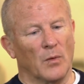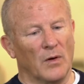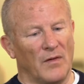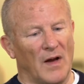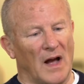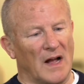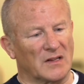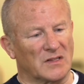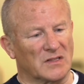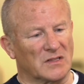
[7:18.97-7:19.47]

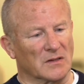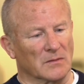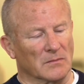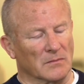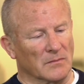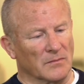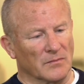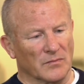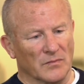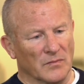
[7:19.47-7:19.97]
We've had
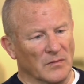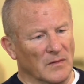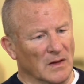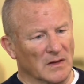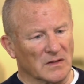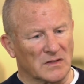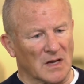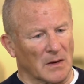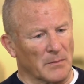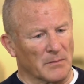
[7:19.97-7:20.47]
some
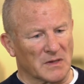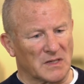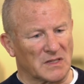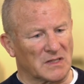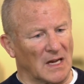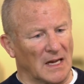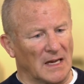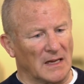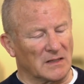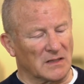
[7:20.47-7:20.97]

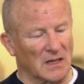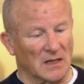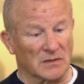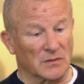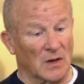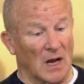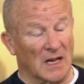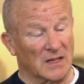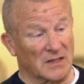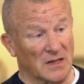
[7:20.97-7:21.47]
mistakes,
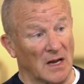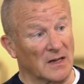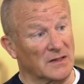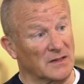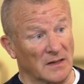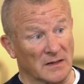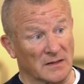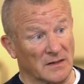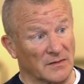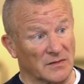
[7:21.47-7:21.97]
as
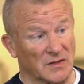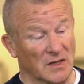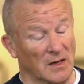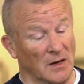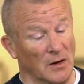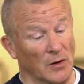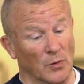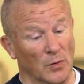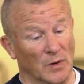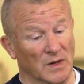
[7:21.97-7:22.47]
I've
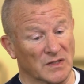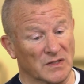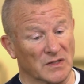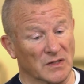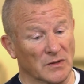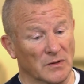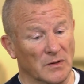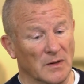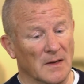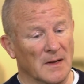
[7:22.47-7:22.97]
said I always
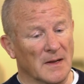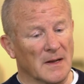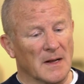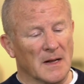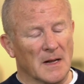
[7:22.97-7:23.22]
do.